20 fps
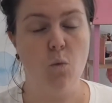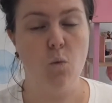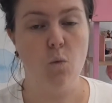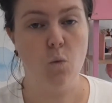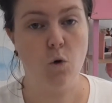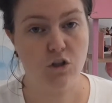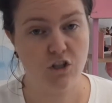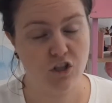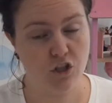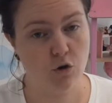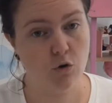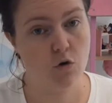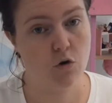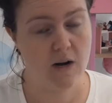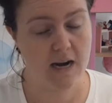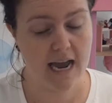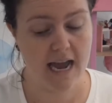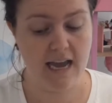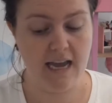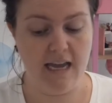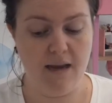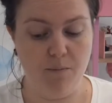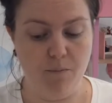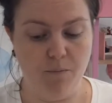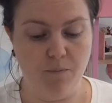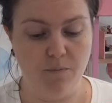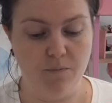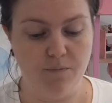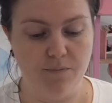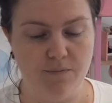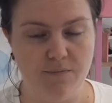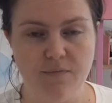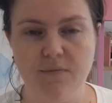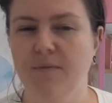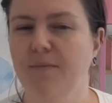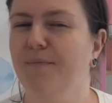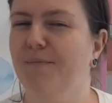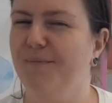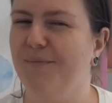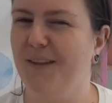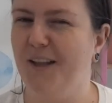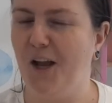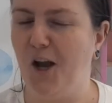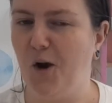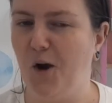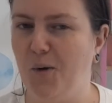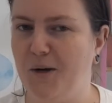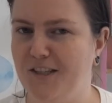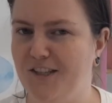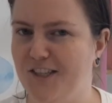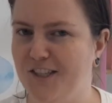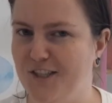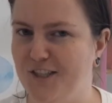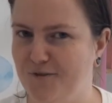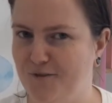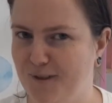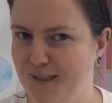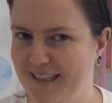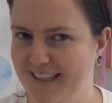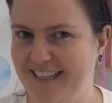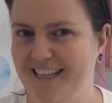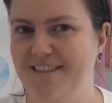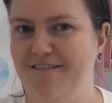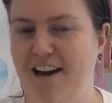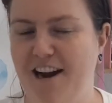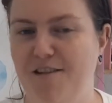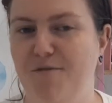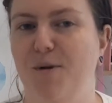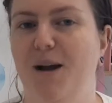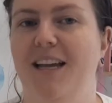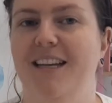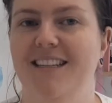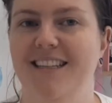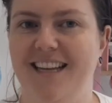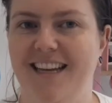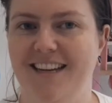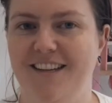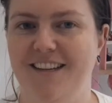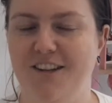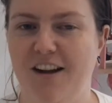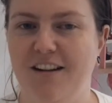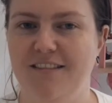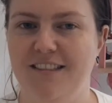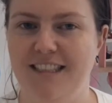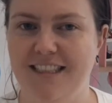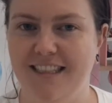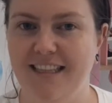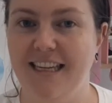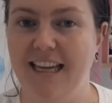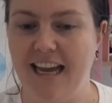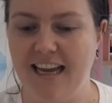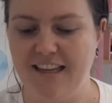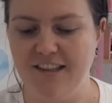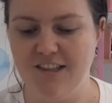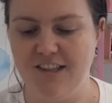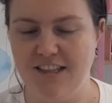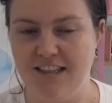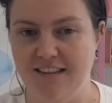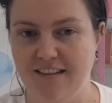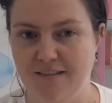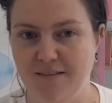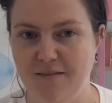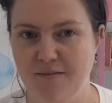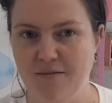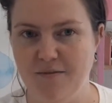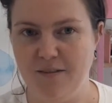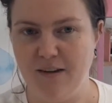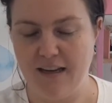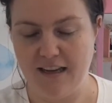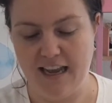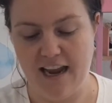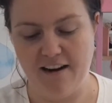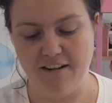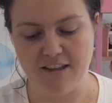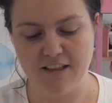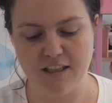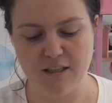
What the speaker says: What's your name? Question's a really great way to get a child to engage in character